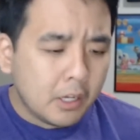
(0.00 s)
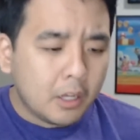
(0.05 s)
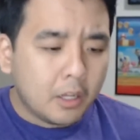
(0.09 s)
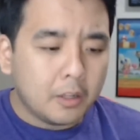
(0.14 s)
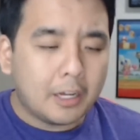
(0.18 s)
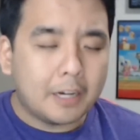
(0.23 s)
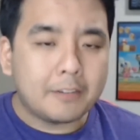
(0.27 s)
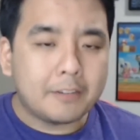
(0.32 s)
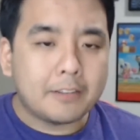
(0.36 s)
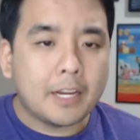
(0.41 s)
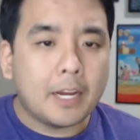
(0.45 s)
a
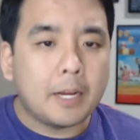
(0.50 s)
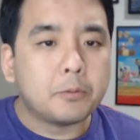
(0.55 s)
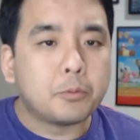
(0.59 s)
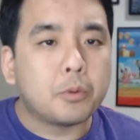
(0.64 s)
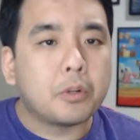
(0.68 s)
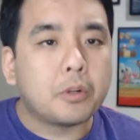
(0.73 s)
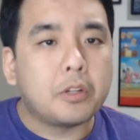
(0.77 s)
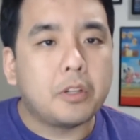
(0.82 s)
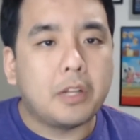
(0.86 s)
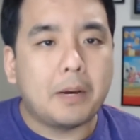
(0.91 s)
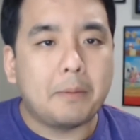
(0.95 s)
lot of times
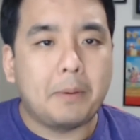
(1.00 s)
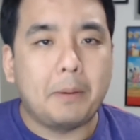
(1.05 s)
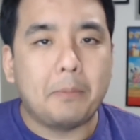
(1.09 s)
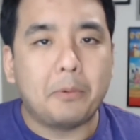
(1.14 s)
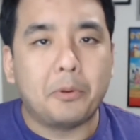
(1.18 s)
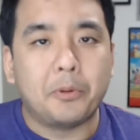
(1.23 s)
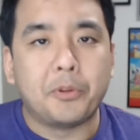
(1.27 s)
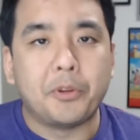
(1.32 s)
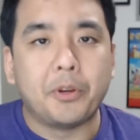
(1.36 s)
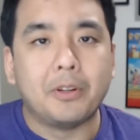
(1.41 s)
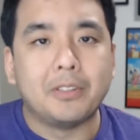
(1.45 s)
what a lot of
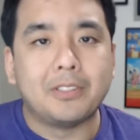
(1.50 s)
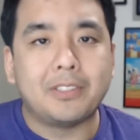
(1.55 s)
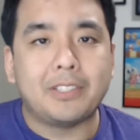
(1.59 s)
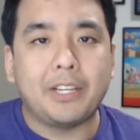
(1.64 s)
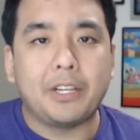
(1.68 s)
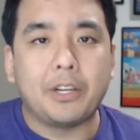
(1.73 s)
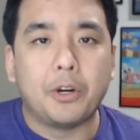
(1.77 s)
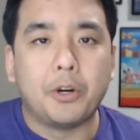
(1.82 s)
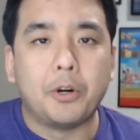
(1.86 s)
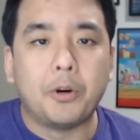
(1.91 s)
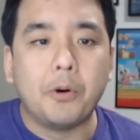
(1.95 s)
people do is
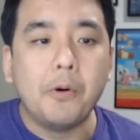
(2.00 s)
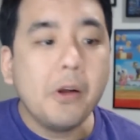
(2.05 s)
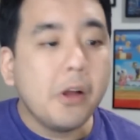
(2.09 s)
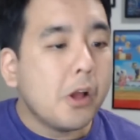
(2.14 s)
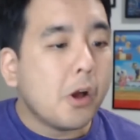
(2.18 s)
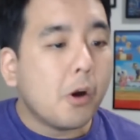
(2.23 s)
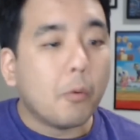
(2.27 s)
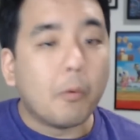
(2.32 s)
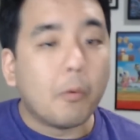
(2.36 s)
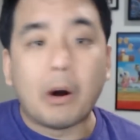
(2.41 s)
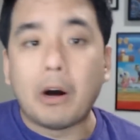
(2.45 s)
they go,
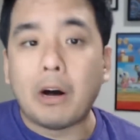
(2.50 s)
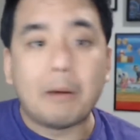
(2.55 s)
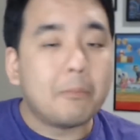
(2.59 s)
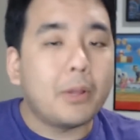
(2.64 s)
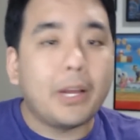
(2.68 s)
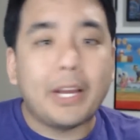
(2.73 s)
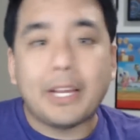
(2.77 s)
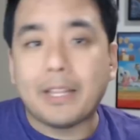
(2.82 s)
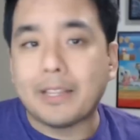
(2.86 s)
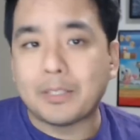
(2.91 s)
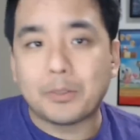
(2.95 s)
well, I'm
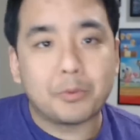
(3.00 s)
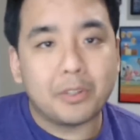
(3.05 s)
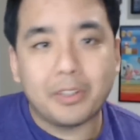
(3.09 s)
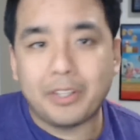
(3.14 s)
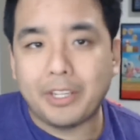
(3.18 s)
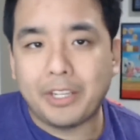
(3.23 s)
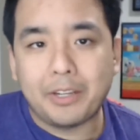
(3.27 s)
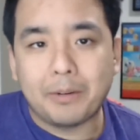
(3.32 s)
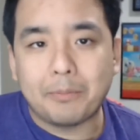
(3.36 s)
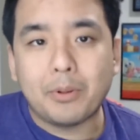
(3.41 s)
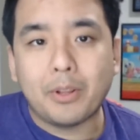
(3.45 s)
playing this
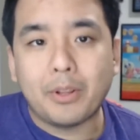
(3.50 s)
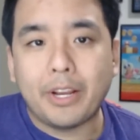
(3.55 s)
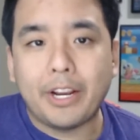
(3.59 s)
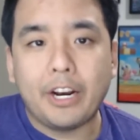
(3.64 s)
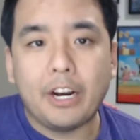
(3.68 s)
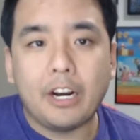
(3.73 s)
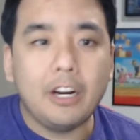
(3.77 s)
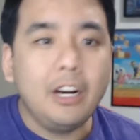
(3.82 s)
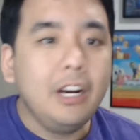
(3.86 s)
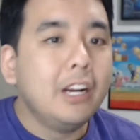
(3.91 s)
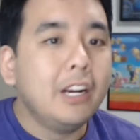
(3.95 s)
really good
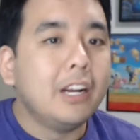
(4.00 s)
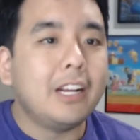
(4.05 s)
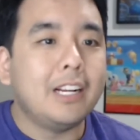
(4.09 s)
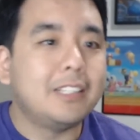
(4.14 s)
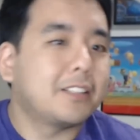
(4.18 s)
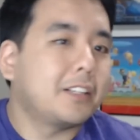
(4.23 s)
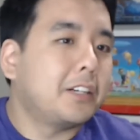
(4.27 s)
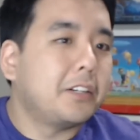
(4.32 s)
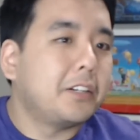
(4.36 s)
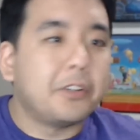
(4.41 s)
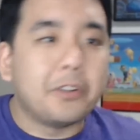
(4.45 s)
player,
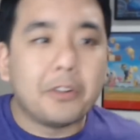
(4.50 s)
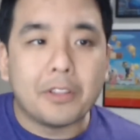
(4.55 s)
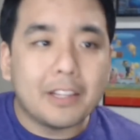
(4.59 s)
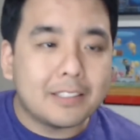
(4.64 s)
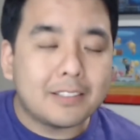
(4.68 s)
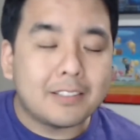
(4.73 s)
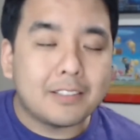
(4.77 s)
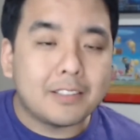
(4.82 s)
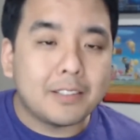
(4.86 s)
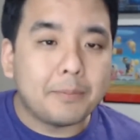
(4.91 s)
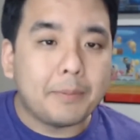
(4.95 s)
he's gonna do
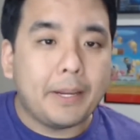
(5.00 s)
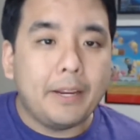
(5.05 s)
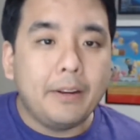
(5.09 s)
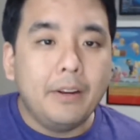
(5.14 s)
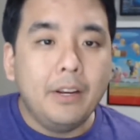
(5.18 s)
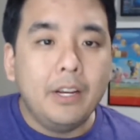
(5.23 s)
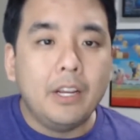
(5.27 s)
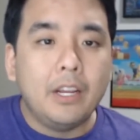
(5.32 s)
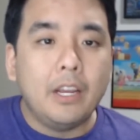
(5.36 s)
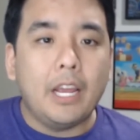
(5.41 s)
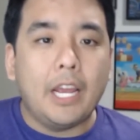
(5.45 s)
this to me.